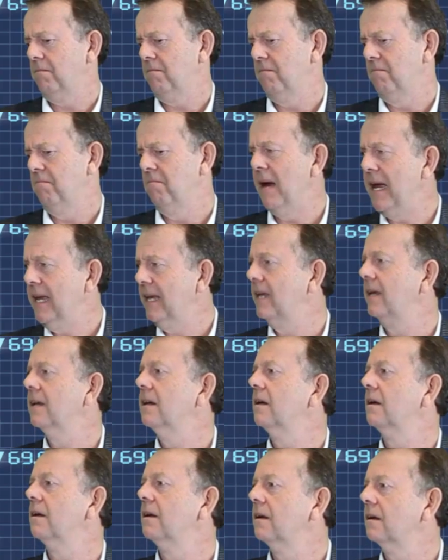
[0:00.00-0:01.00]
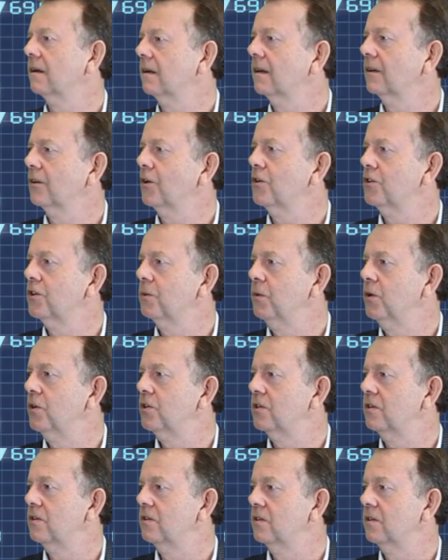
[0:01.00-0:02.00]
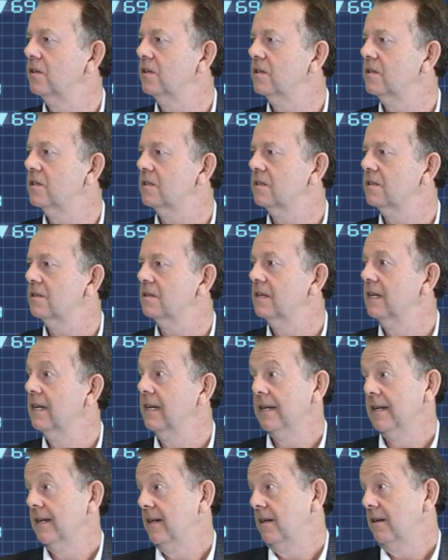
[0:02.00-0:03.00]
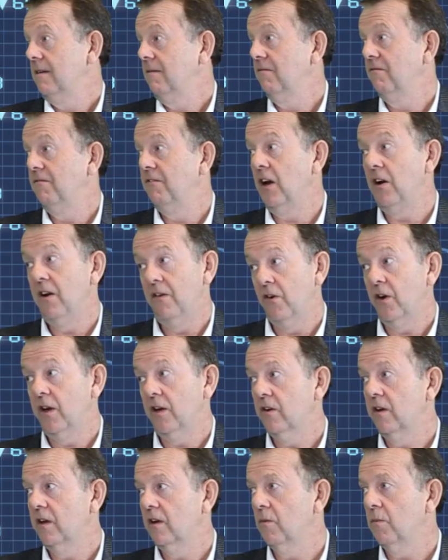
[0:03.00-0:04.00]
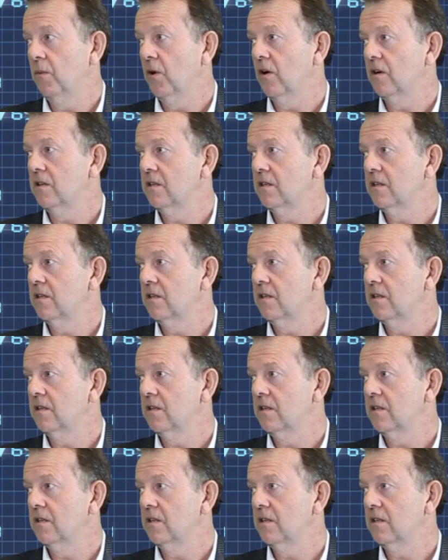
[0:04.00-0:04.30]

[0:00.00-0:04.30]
making a contribution to this very, very critical part.